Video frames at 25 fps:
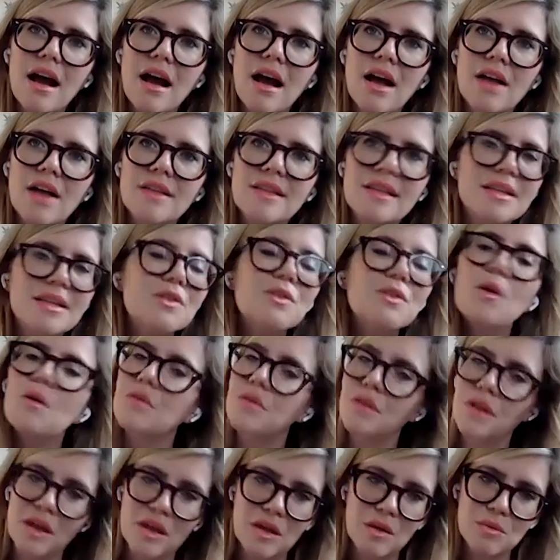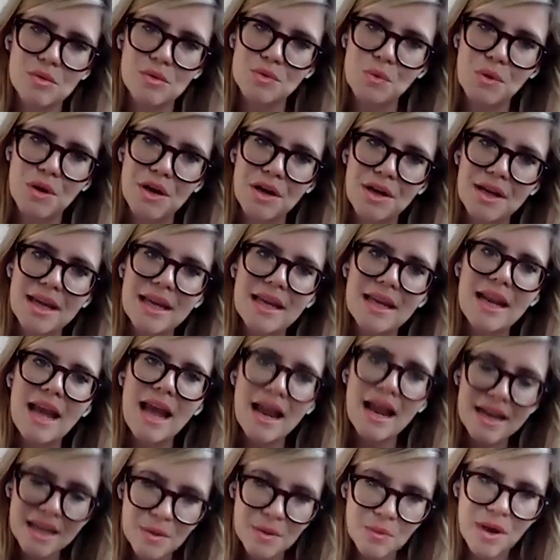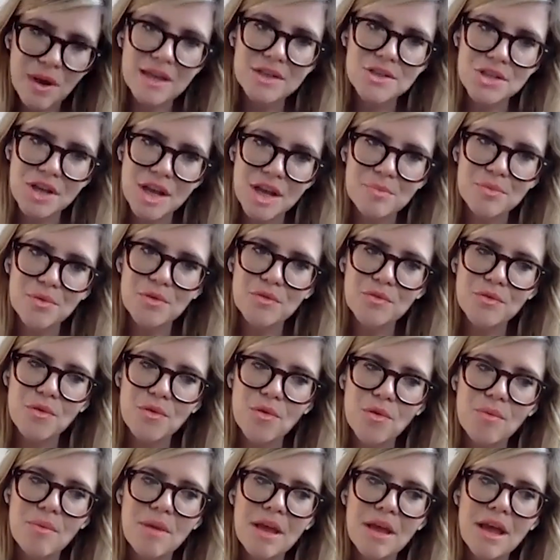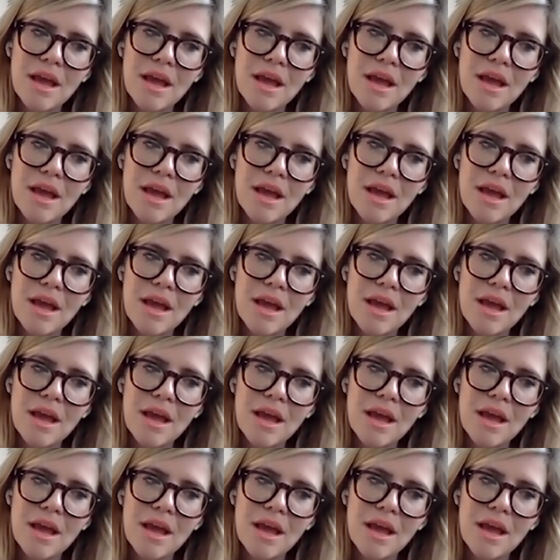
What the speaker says: I did not think it would work in any way, shape or form.